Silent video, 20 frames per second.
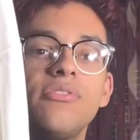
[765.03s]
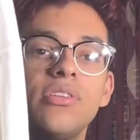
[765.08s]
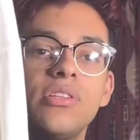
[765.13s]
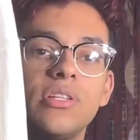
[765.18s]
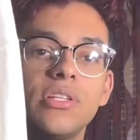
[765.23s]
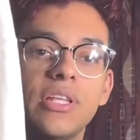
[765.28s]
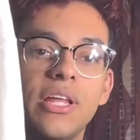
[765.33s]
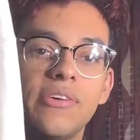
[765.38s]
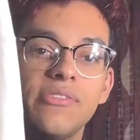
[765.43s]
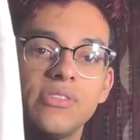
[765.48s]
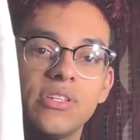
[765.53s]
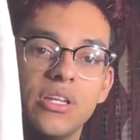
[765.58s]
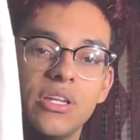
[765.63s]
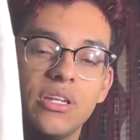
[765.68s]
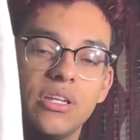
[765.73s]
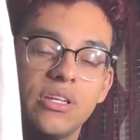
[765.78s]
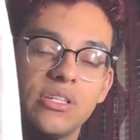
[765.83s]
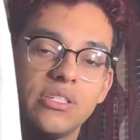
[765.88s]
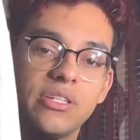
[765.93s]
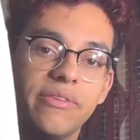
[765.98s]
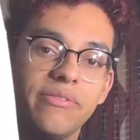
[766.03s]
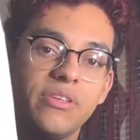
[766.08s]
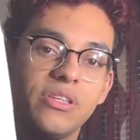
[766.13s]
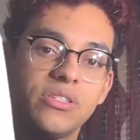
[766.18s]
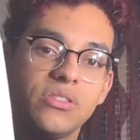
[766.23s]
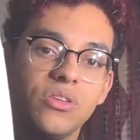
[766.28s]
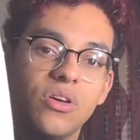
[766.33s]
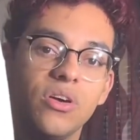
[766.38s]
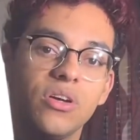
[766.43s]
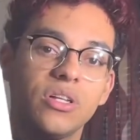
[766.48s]
the left side it does have the
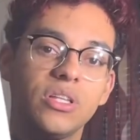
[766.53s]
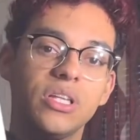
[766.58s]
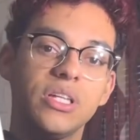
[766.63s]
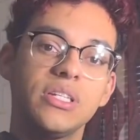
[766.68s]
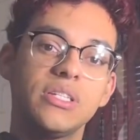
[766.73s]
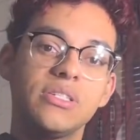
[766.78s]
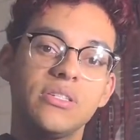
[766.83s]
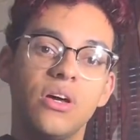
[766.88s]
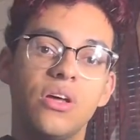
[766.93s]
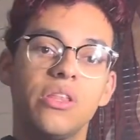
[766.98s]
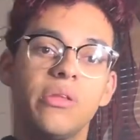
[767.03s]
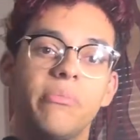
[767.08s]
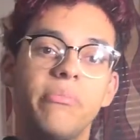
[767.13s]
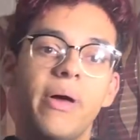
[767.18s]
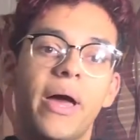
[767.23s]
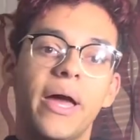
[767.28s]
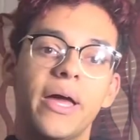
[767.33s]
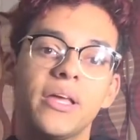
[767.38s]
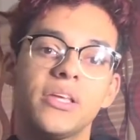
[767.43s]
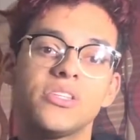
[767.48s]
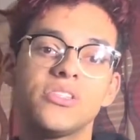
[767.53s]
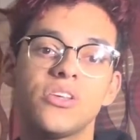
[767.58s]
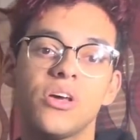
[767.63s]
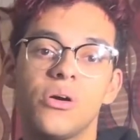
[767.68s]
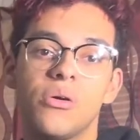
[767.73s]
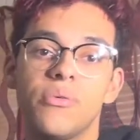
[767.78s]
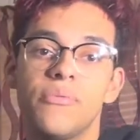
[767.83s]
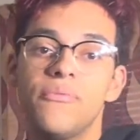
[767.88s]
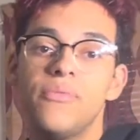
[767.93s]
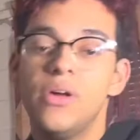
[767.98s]
song list on the back.
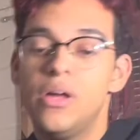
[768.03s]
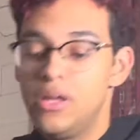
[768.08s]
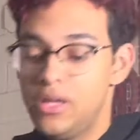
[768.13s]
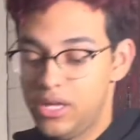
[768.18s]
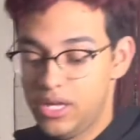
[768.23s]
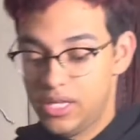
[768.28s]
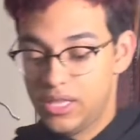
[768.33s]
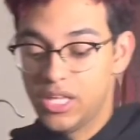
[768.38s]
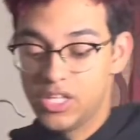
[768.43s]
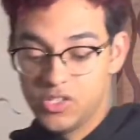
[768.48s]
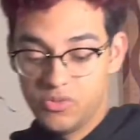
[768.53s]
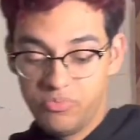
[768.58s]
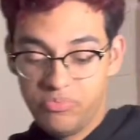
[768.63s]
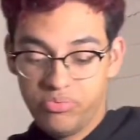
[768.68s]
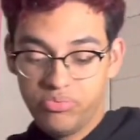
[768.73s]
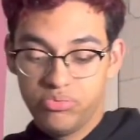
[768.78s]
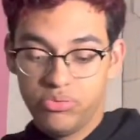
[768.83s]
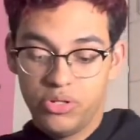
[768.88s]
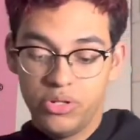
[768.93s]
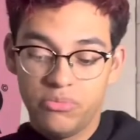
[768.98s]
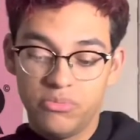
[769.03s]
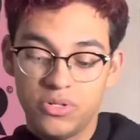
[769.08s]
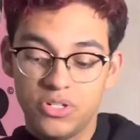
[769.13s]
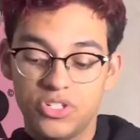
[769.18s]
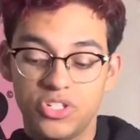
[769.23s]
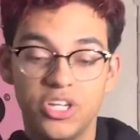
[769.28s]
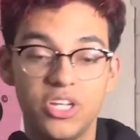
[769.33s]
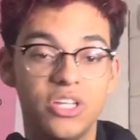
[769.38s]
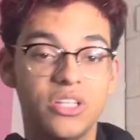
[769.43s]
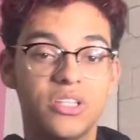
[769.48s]
And that's pretty much
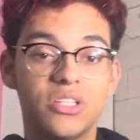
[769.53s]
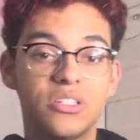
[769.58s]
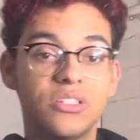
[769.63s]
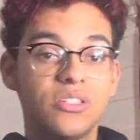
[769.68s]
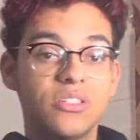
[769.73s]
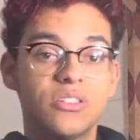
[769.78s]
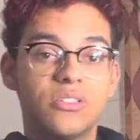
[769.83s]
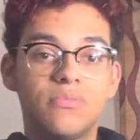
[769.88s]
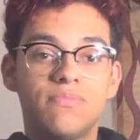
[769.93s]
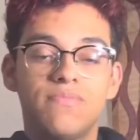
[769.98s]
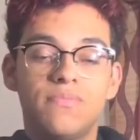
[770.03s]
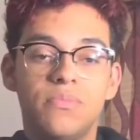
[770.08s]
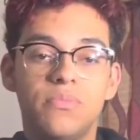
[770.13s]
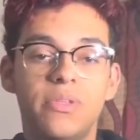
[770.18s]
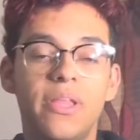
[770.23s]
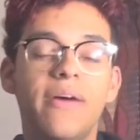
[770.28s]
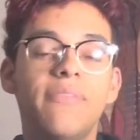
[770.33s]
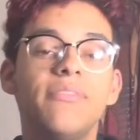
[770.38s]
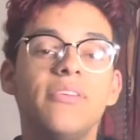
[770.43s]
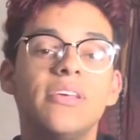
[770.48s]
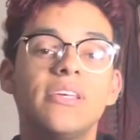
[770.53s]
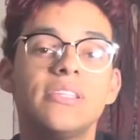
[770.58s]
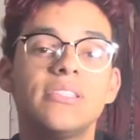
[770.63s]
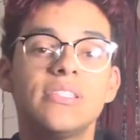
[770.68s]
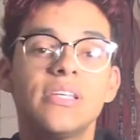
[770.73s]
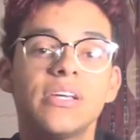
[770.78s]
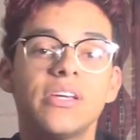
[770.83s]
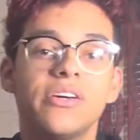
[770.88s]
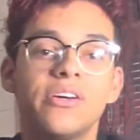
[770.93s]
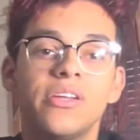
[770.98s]
it. This is definitely a
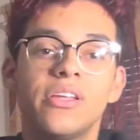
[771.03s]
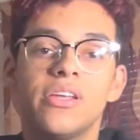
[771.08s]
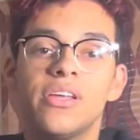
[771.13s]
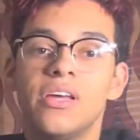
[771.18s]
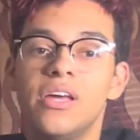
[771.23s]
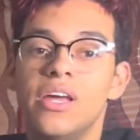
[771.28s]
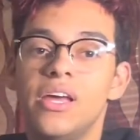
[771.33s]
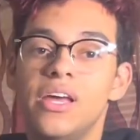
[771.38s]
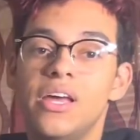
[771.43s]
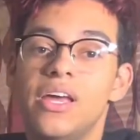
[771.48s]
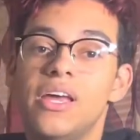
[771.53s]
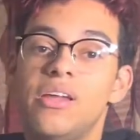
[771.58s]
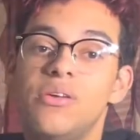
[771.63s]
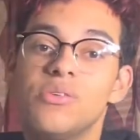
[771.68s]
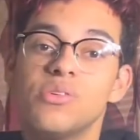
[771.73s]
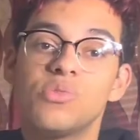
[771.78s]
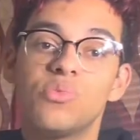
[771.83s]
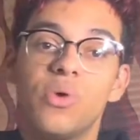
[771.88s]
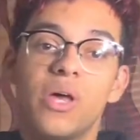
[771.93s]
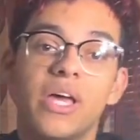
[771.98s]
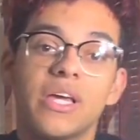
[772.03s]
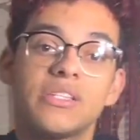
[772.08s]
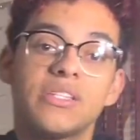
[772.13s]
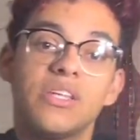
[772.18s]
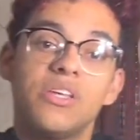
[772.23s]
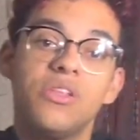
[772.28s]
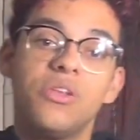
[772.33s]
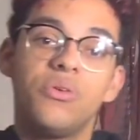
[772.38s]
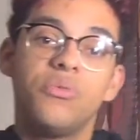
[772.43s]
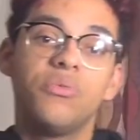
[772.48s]
sick hoodie, and it was
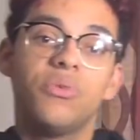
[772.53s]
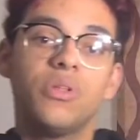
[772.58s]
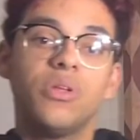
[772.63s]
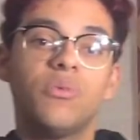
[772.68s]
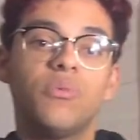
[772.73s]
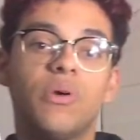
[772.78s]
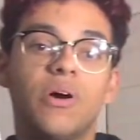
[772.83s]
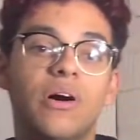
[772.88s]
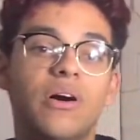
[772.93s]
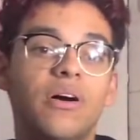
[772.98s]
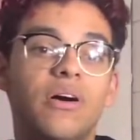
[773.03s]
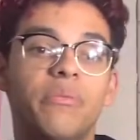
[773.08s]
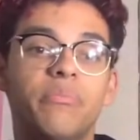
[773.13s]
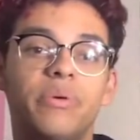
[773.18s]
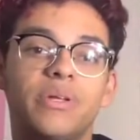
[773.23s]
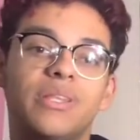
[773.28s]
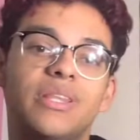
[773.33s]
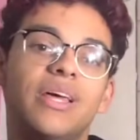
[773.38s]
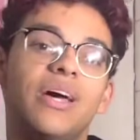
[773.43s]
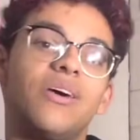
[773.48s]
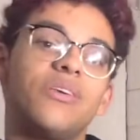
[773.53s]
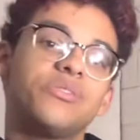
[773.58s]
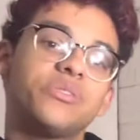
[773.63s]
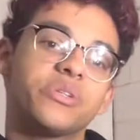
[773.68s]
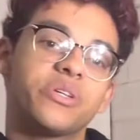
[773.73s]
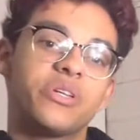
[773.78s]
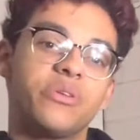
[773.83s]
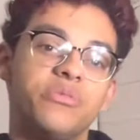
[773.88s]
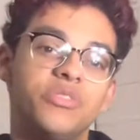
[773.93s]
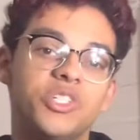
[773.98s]
executed really well, but that also
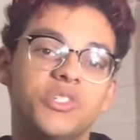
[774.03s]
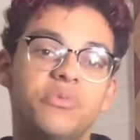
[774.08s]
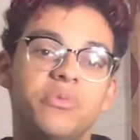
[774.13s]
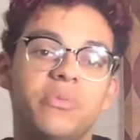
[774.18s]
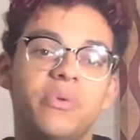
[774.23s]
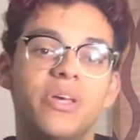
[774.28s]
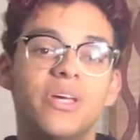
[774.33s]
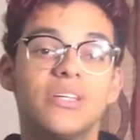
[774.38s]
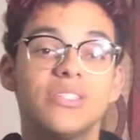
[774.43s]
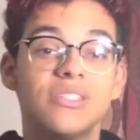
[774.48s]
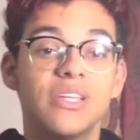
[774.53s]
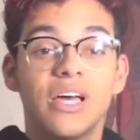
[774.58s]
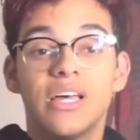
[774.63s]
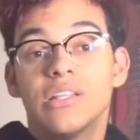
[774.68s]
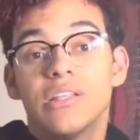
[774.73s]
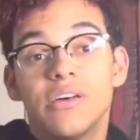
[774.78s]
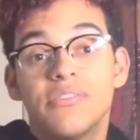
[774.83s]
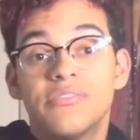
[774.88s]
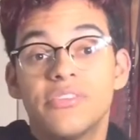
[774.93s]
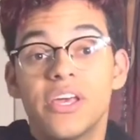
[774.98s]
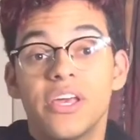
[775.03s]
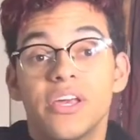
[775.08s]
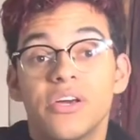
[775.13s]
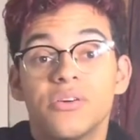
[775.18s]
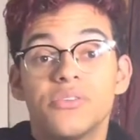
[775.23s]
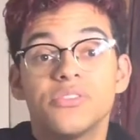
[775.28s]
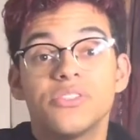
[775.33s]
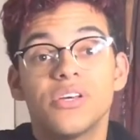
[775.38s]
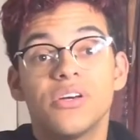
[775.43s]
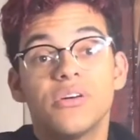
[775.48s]
could just be because I love Teo,
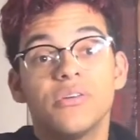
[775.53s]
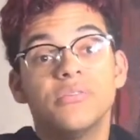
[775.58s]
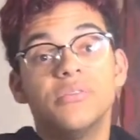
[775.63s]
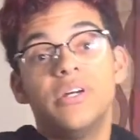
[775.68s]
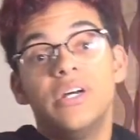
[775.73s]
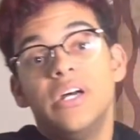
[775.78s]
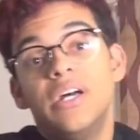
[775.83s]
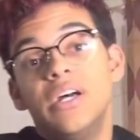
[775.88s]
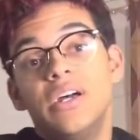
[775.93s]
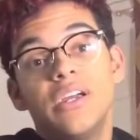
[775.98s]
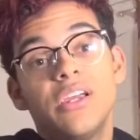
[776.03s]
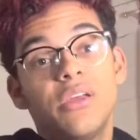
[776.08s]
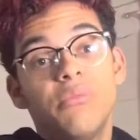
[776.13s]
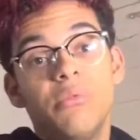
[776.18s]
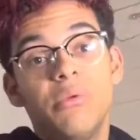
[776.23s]
so could be